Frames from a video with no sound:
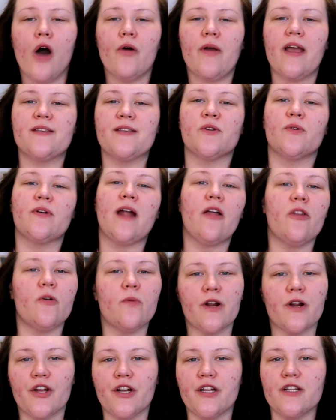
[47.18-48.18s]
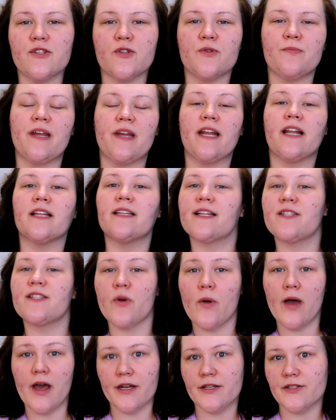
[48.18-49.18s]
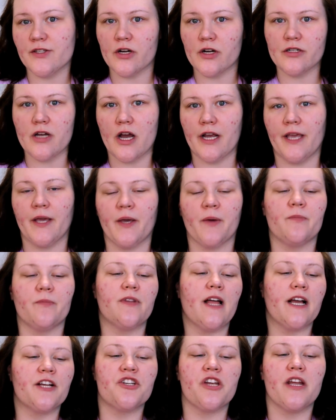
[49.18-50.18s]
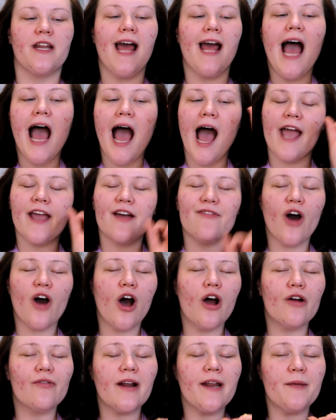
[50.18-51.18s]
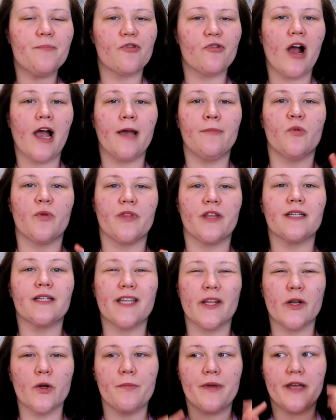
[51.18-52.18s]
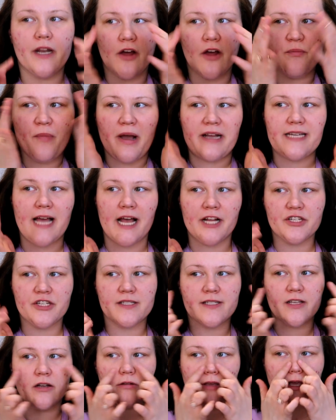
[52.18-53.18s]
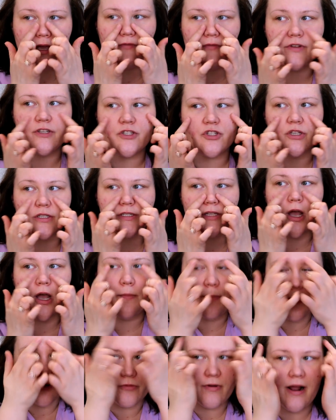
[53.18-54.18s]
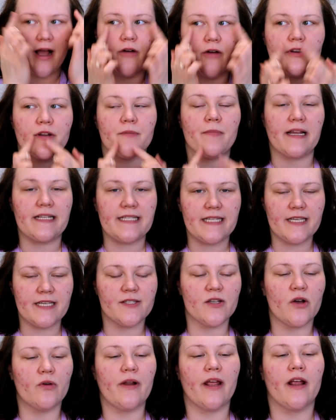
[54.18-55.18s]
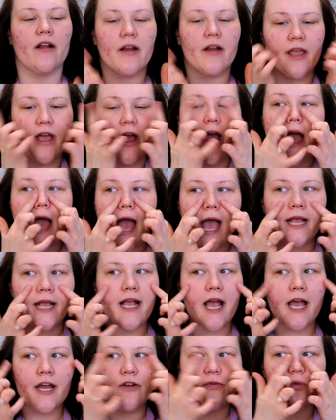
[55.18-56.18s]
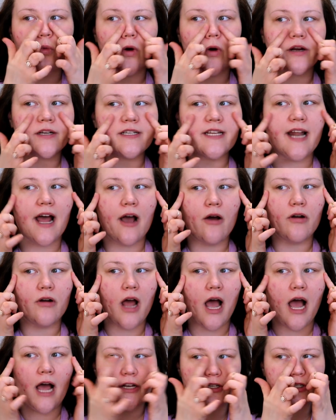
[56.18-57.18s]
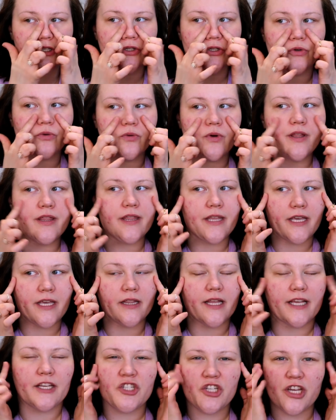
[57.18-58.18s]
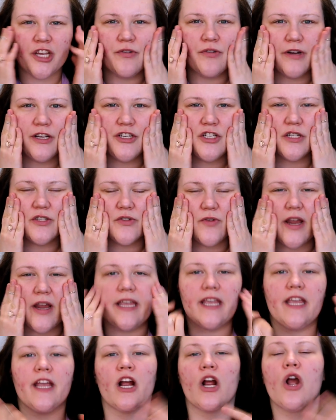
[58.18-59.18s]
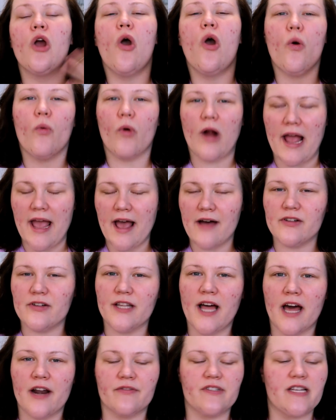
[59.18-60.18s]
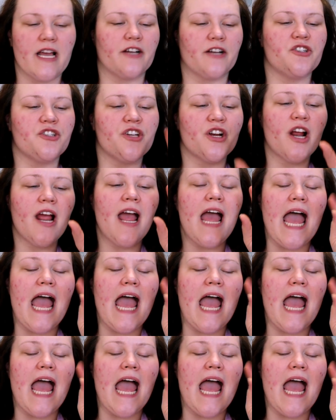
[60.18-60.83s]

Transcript: Okay, so now that we're good and zoomed in, let's go ahead and start talking complexion. I have already primed with a little bit of my Tatcha Silk Canvas just up and around in my T-zone area and kind of worked it out onto the like cheek regions right here where I have a lot of texture.